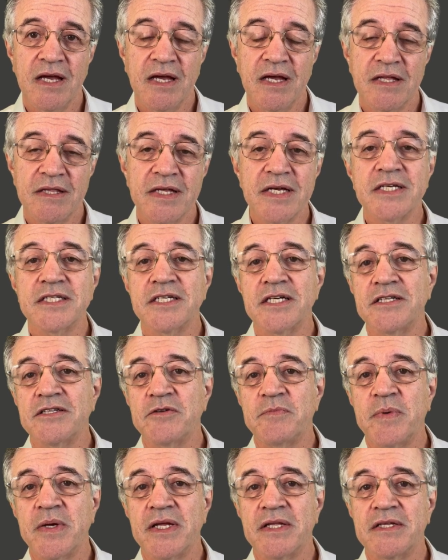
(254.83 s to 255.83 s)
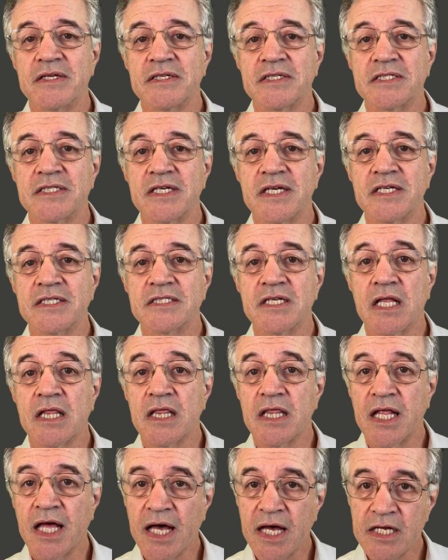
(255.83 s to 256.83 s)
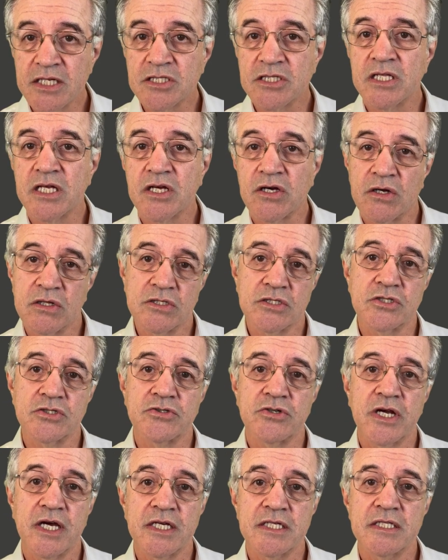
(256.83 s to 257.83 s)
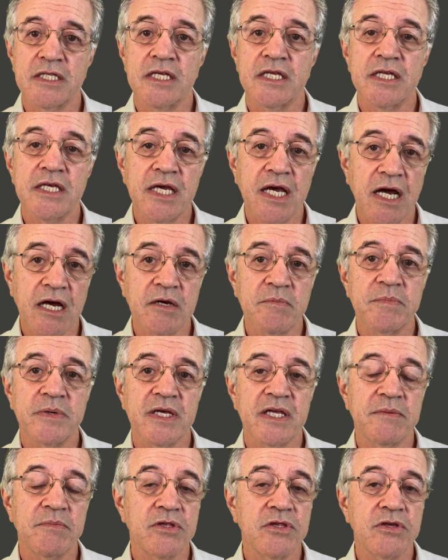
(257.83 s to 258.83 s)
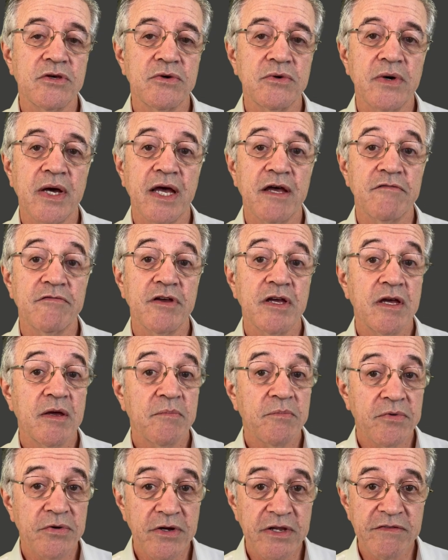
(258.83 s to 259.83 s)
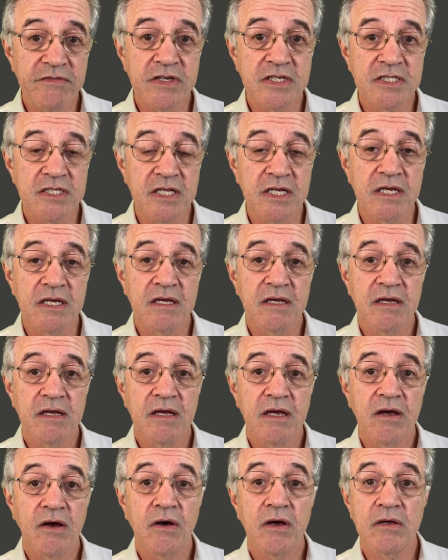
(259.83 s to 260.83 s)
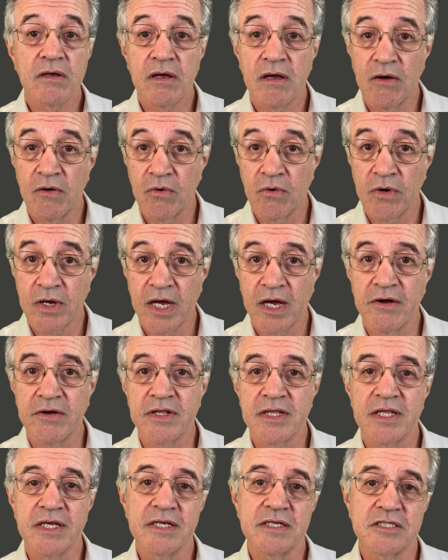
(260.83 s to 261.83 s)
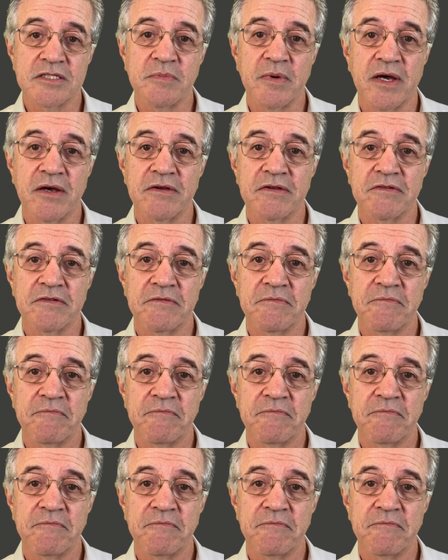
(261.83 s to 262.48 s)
Nicotine dependence is largely concentrated in young people who have previously or currently smoked.